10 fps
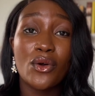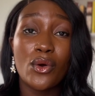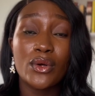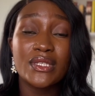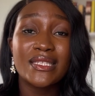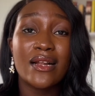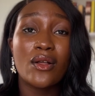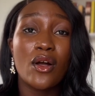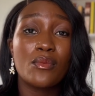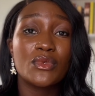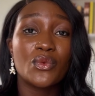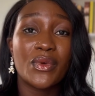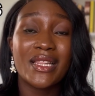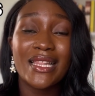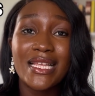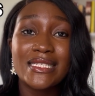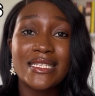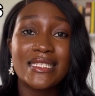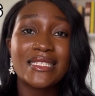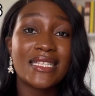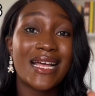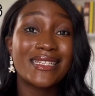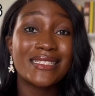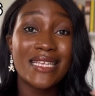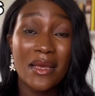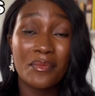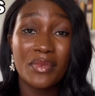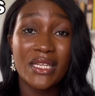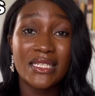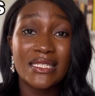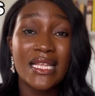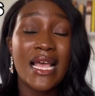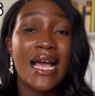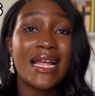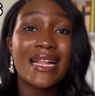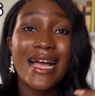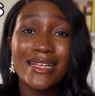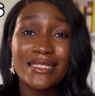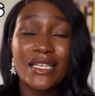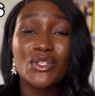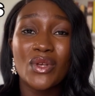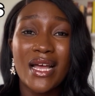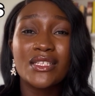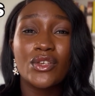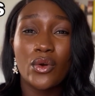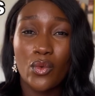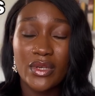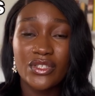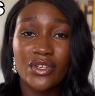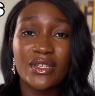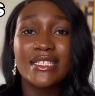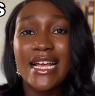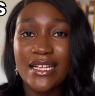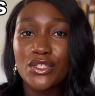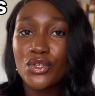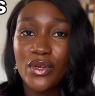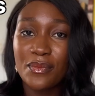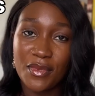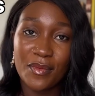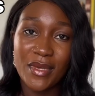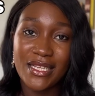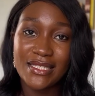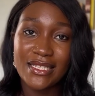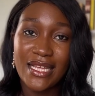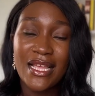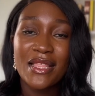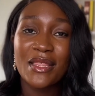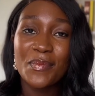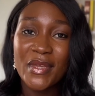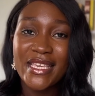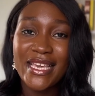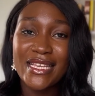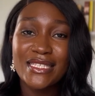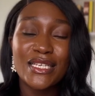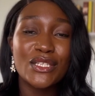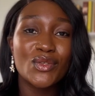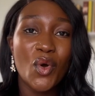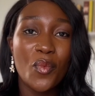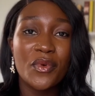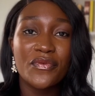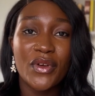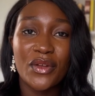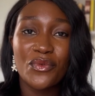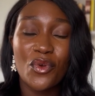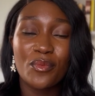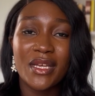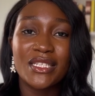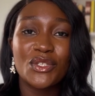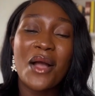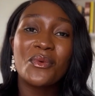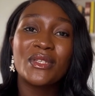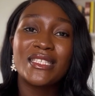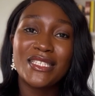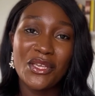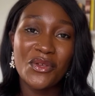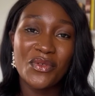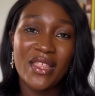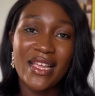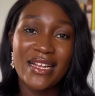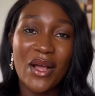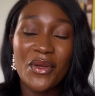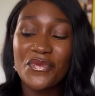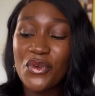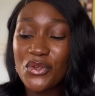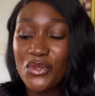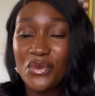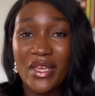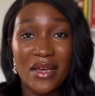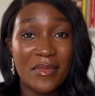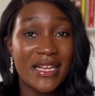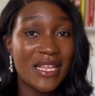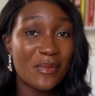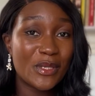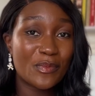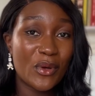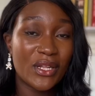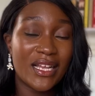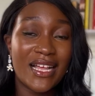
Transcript: course that comes with lessons and templates and access to ask your questions as you implement. The Big Yes is open for enrollment. I will see you there. Now, if you're new here, my name is Paula,